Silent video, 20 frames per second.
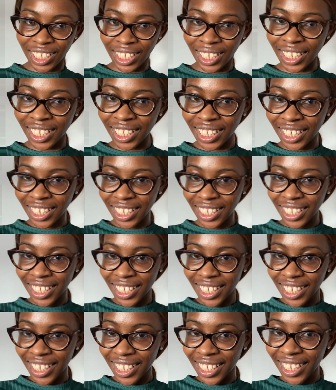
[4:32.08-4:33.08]
But
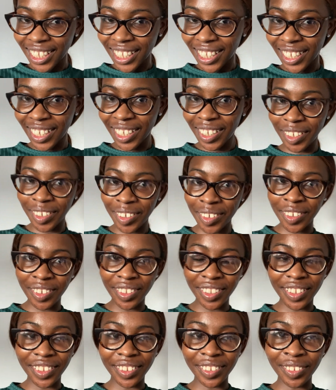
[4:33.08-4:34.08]
skinny cream.
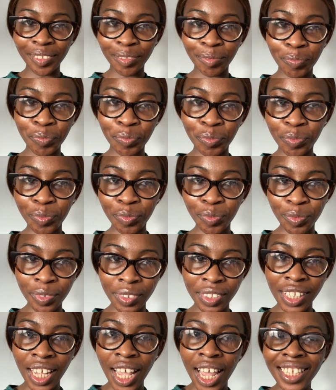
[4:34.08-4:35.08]
Look at like my whole
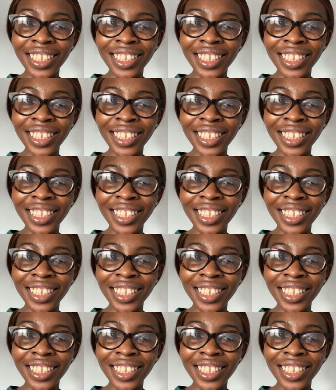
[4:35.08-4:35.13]
body.